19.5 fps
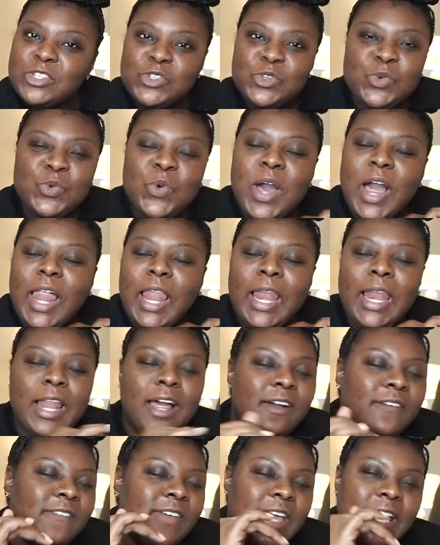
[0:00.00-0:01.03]
to
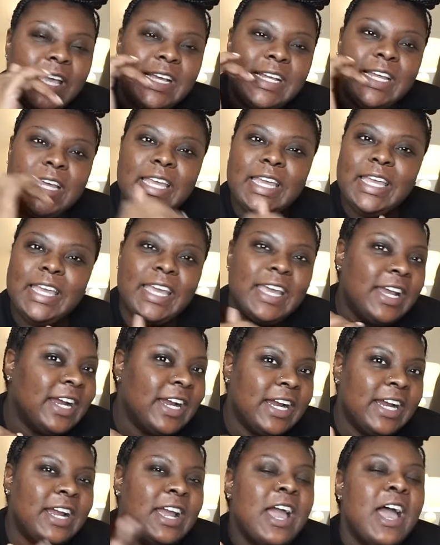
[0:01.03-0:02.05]
love it
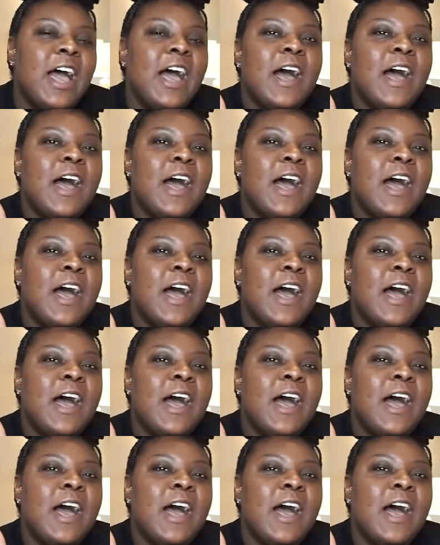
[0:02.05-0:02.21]
here.